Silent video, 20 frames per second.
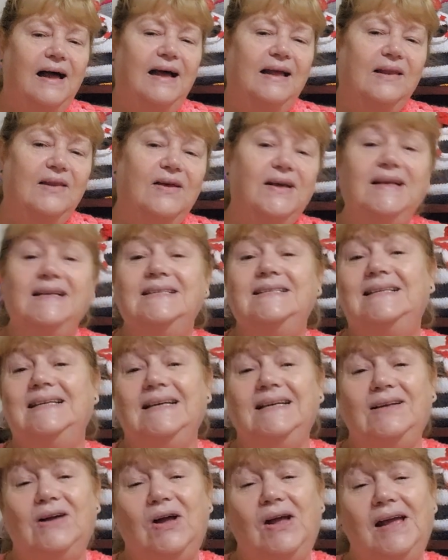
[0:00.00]
Like I
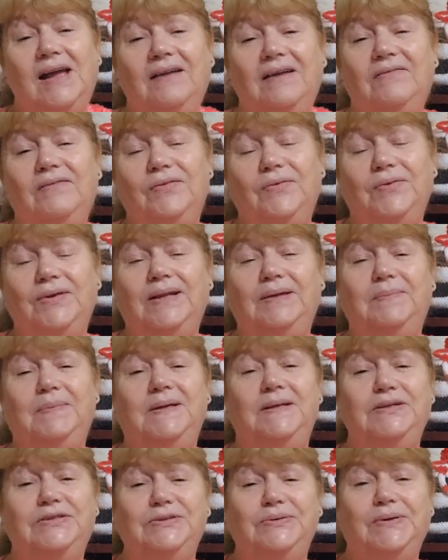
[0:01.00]
said, I haven't really
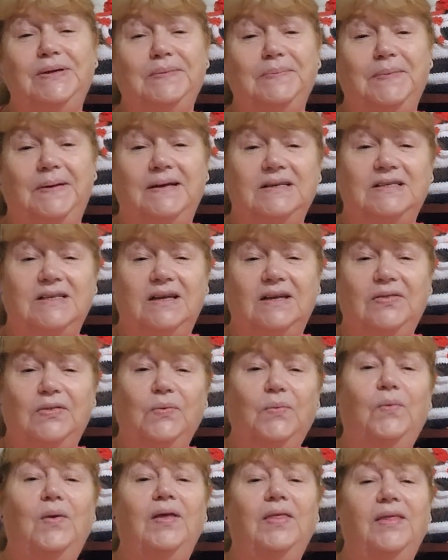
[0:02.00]
been doing much.
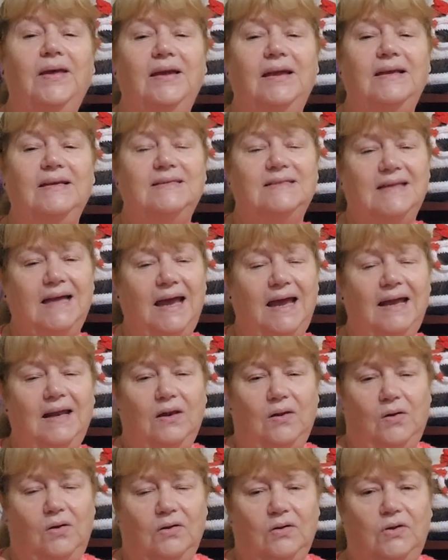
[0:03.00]
The weather is a
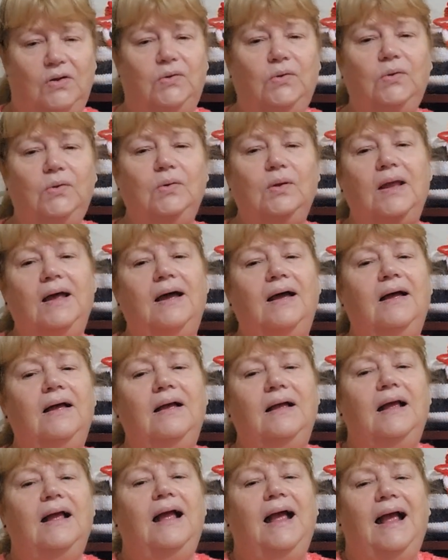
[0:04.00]
lot cooler,
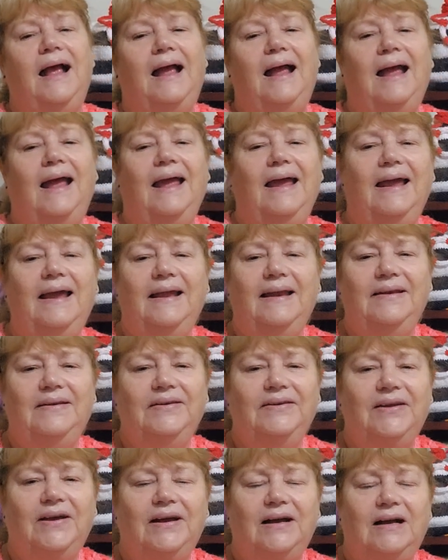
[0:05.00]

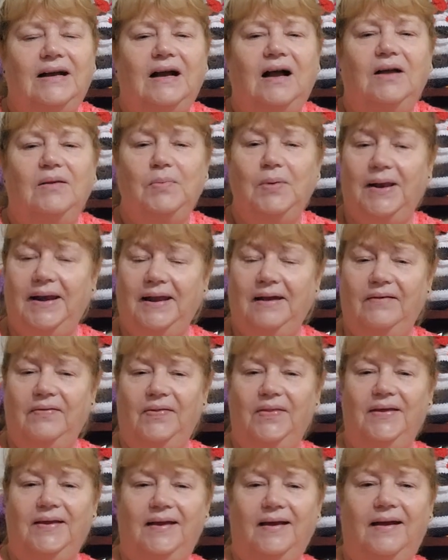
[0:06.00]
and I went out
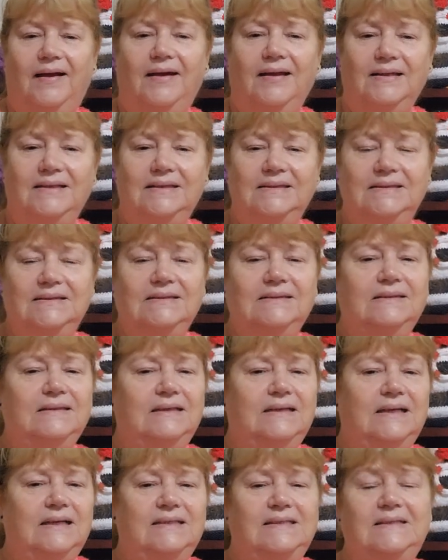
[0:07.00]
in the garden,
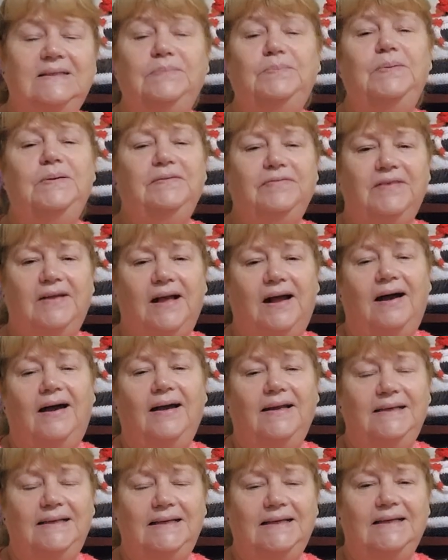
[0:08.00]
did a bit of
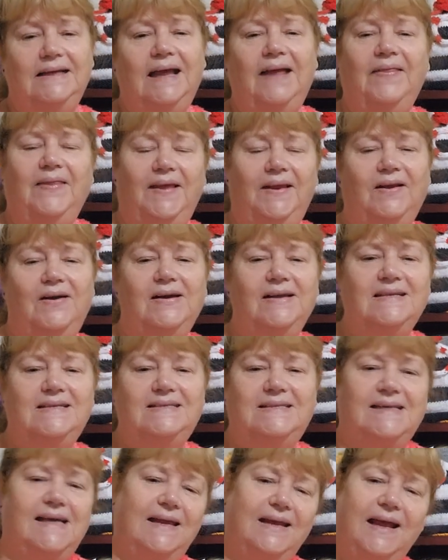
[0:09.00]
gardening, and then I
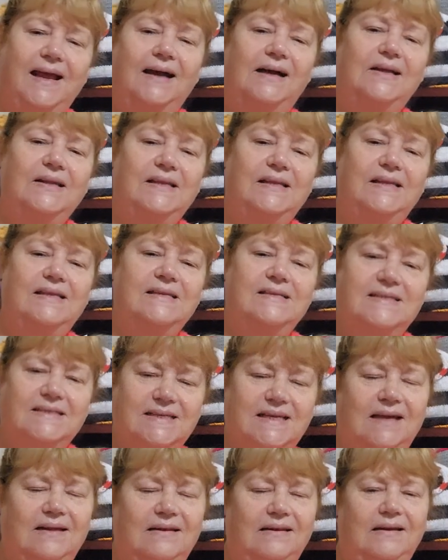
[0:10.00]
sat out in the
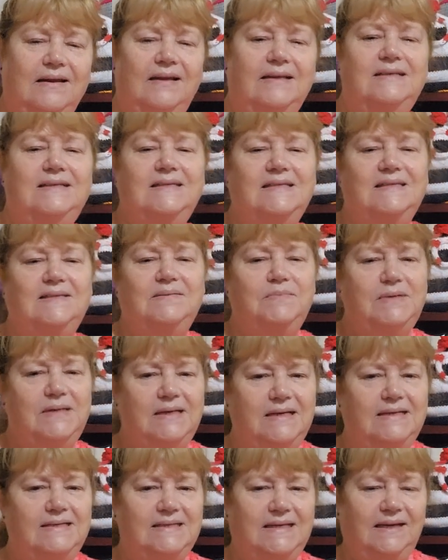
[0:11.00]
sun and did some
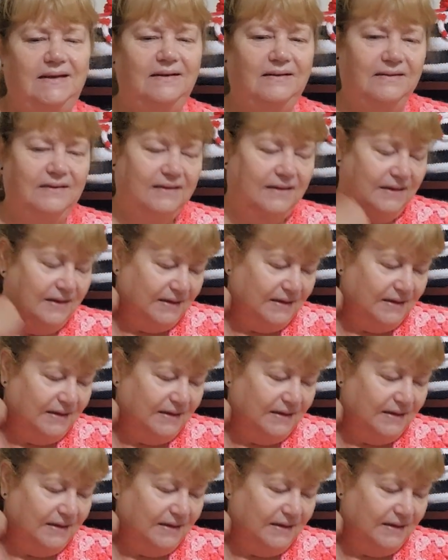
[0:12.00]
knitting.